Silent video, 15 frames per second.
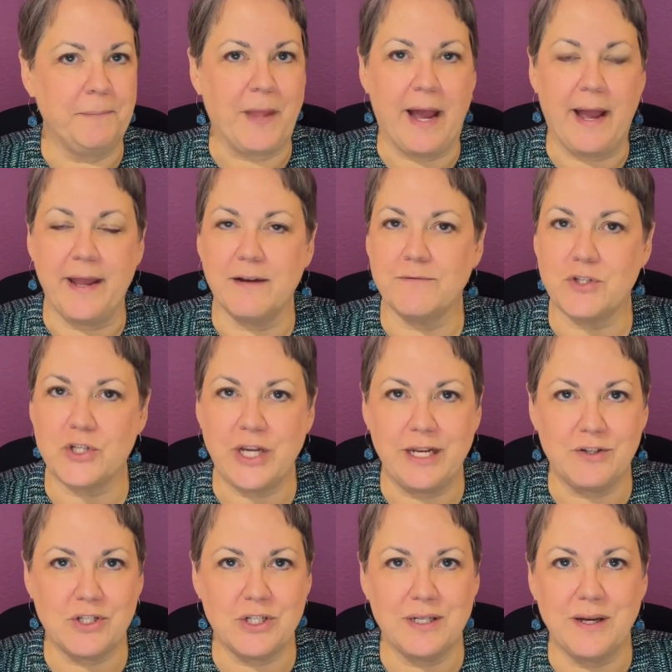I have
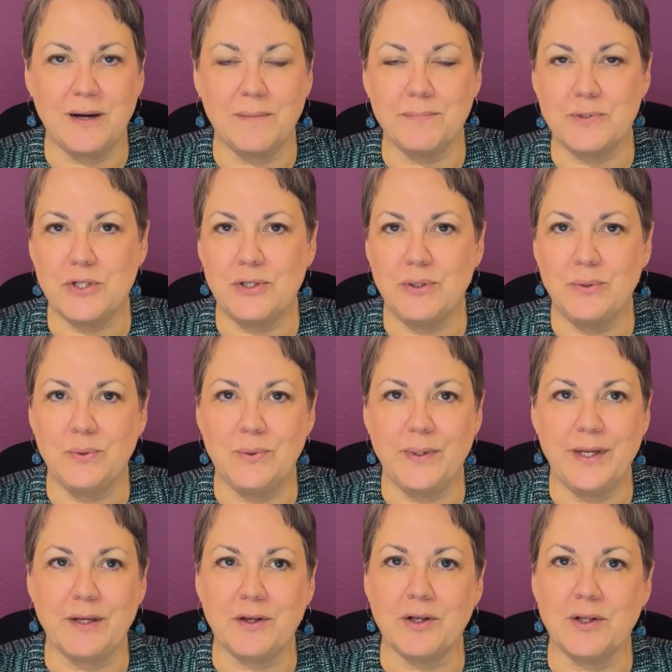changed it up to
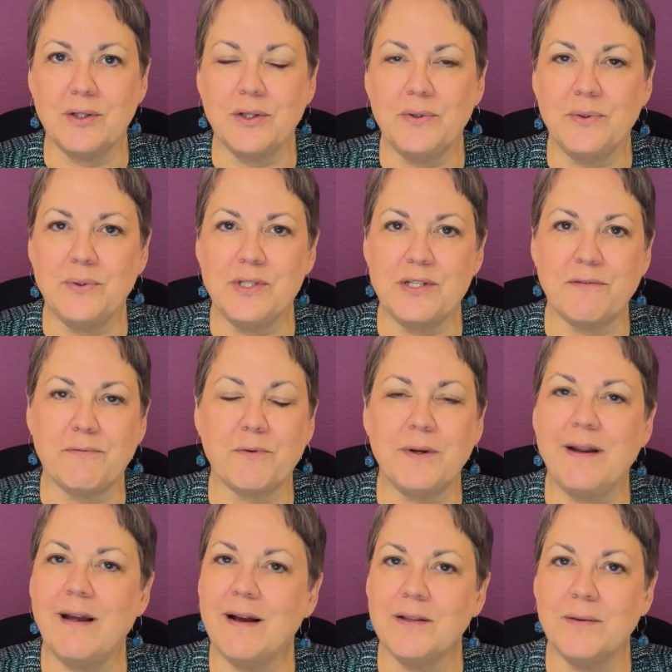include
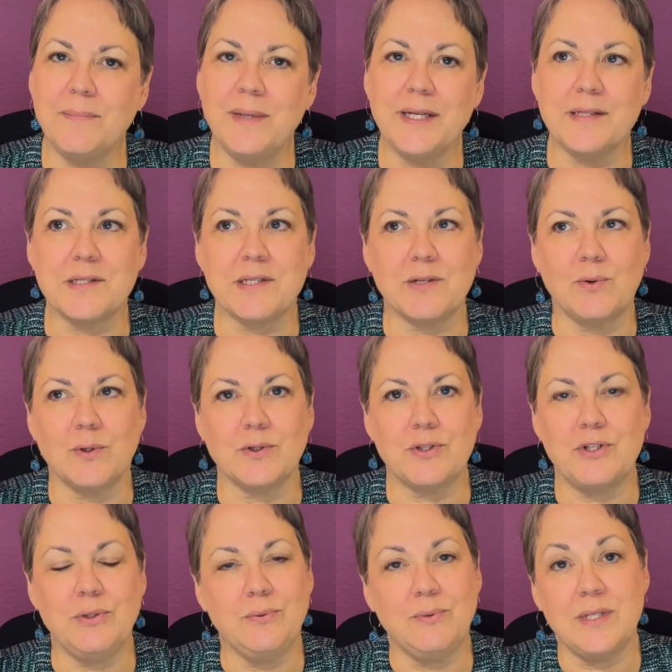different elements or
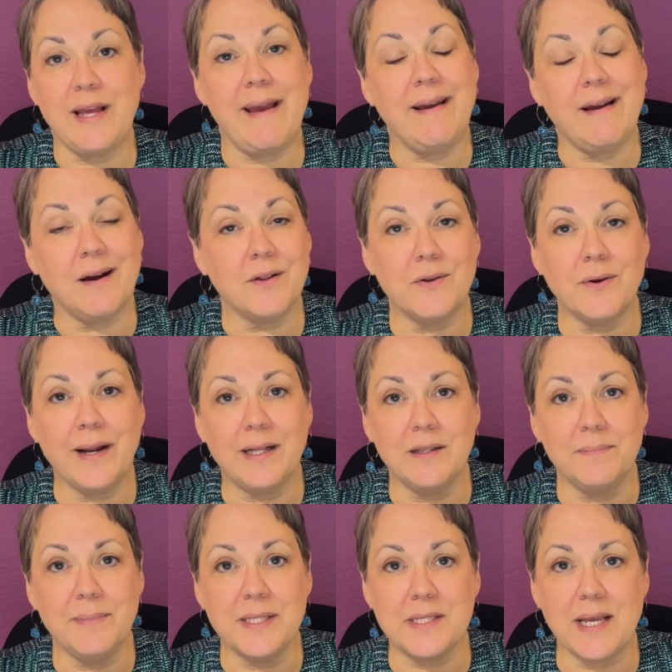to take other
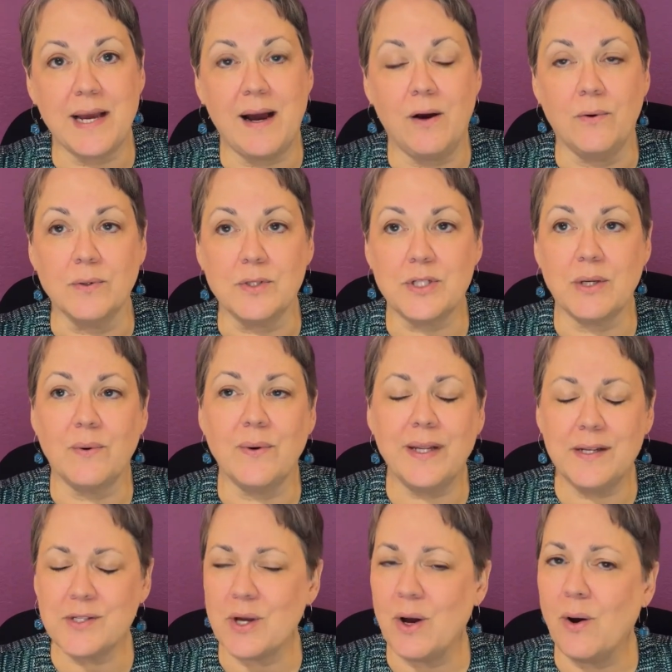elements out. So
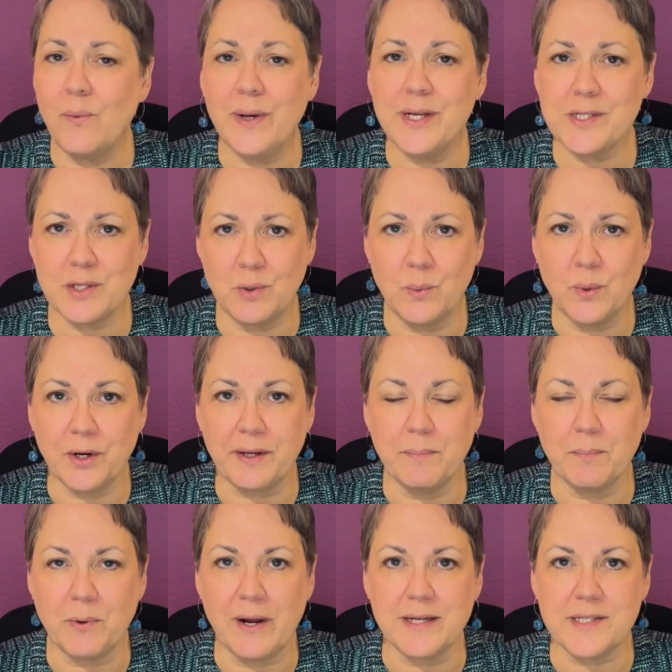it is always a work in
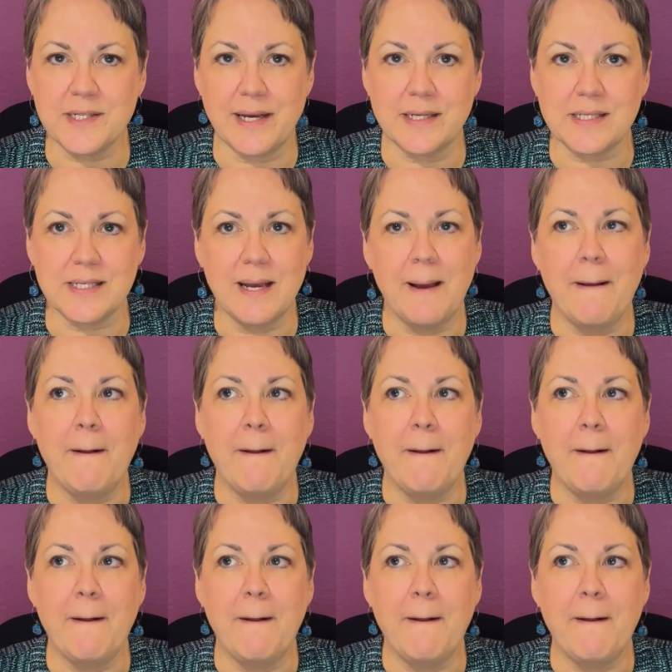process.